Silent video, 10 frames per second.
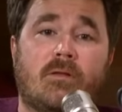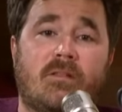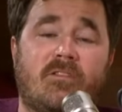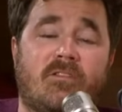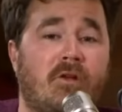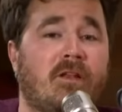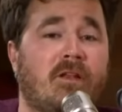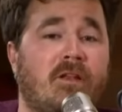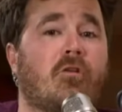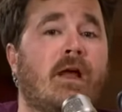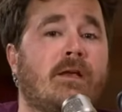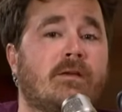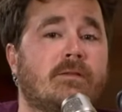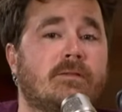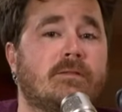still didn't look great.
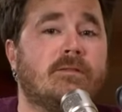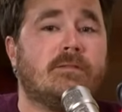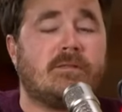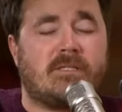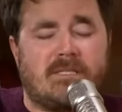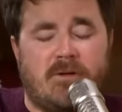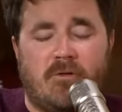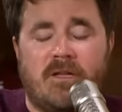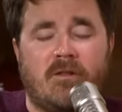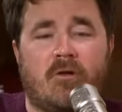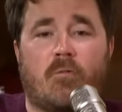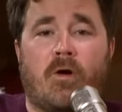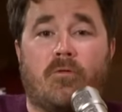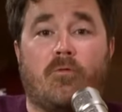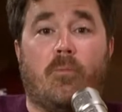Still didn't look
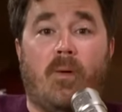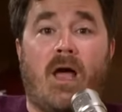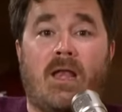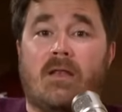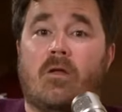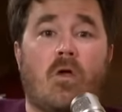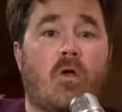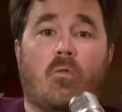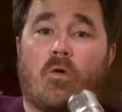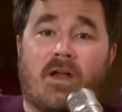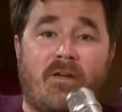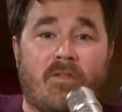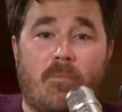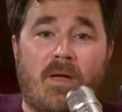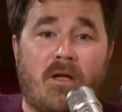wonderful, but we're giving
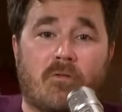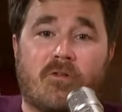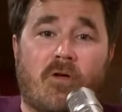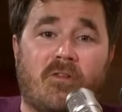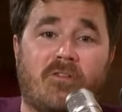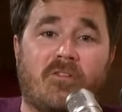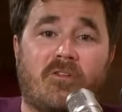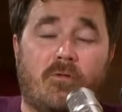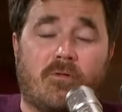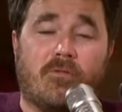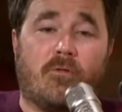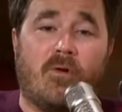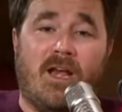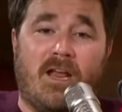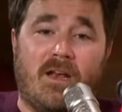the Bengals all these excuses for
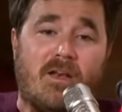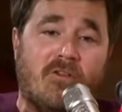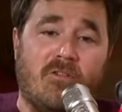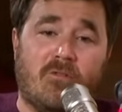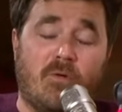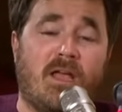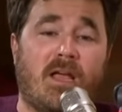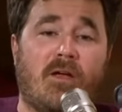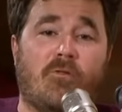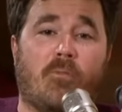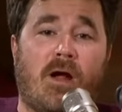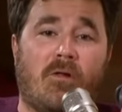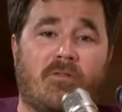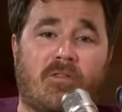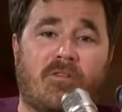rainy conditions. We can give the
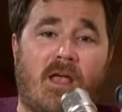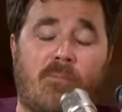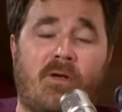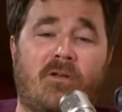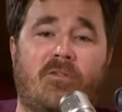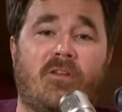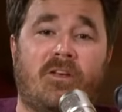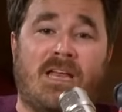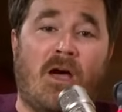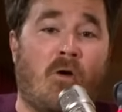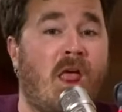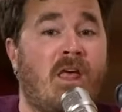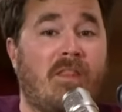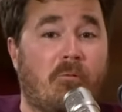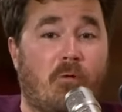Browns the same benefit of the doubt.
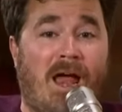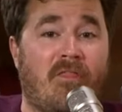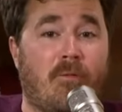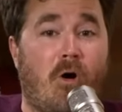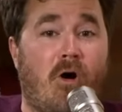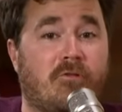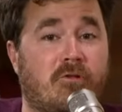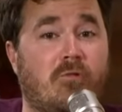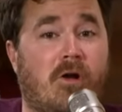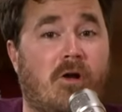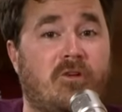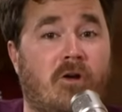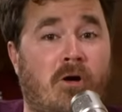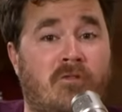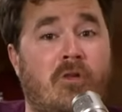They ran the ball for 200
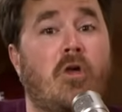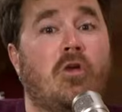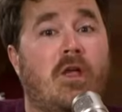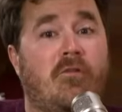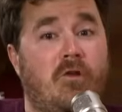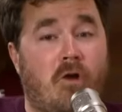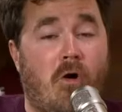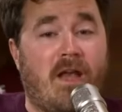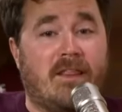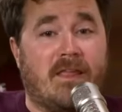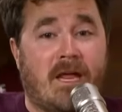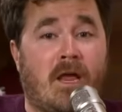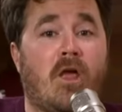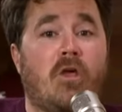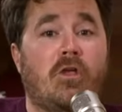yards. If you know
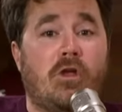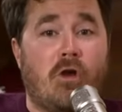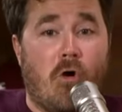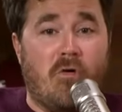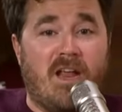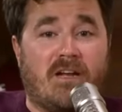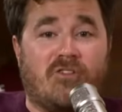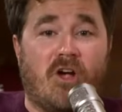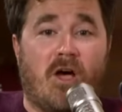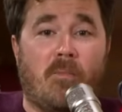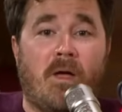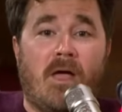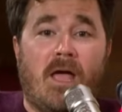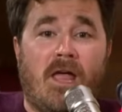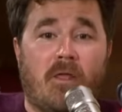anything, you know Nick Chubb
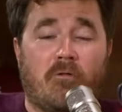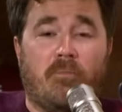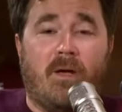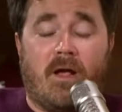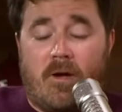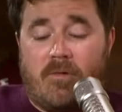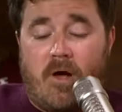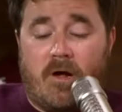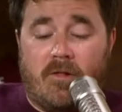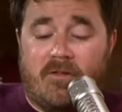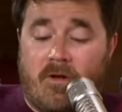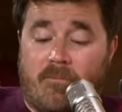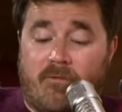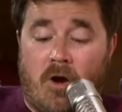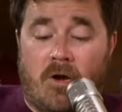and those big uglies up
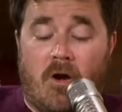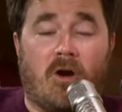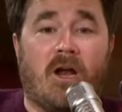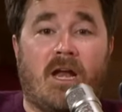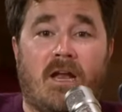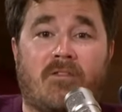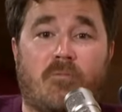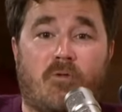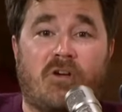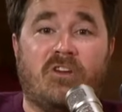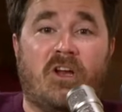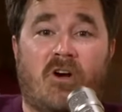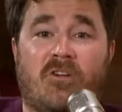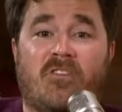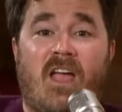front are going to get some rushing
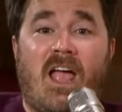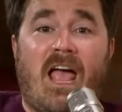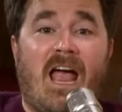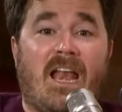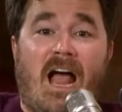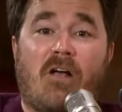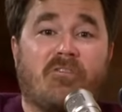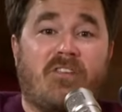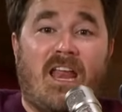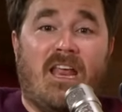yards. And I'll say it